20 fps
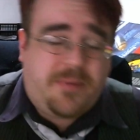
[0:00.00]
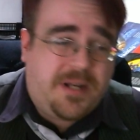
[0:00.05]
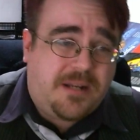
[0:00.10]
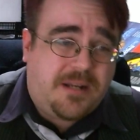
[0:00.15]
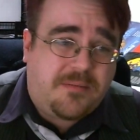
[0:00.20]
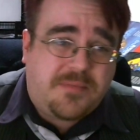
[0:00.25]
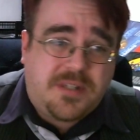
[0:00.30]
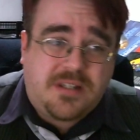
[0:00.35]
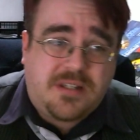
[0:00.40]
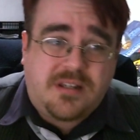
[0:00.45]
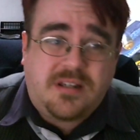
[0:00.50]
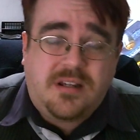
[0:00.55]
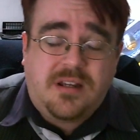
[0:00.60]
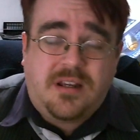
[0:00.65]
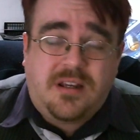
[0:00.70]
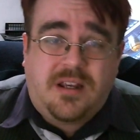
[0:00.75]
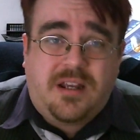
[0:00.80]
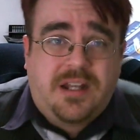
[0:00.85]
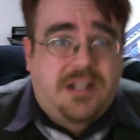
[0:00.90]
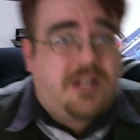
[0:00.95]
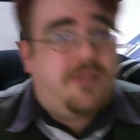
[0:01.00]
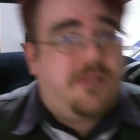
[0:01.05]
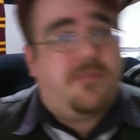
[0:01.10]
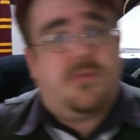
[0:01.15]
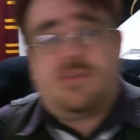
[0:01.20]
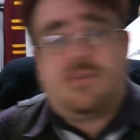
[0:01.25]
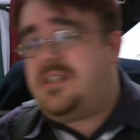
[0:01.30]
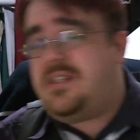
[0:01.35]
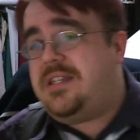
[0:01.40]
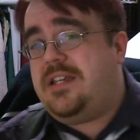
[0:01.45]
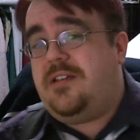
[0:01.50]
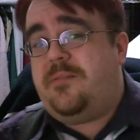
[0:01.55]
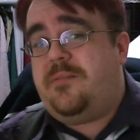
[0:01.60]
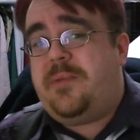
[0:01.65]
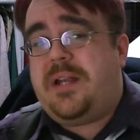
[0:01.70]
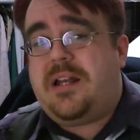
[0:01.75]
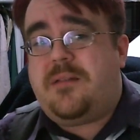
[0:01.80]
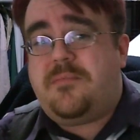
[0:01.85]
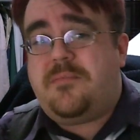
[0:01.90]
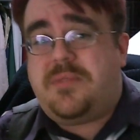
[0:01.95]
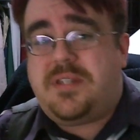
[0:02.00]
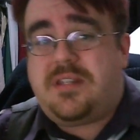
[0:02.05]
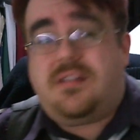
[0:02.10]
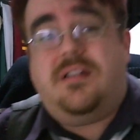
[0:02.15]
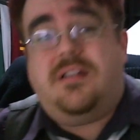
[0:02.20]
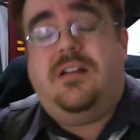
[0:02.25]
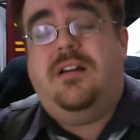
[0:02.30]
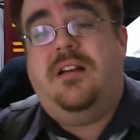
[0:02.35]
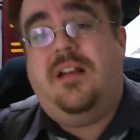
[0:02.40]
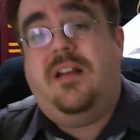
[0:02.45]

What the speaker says: pin-ups. Nobody wants to see your pin-ups.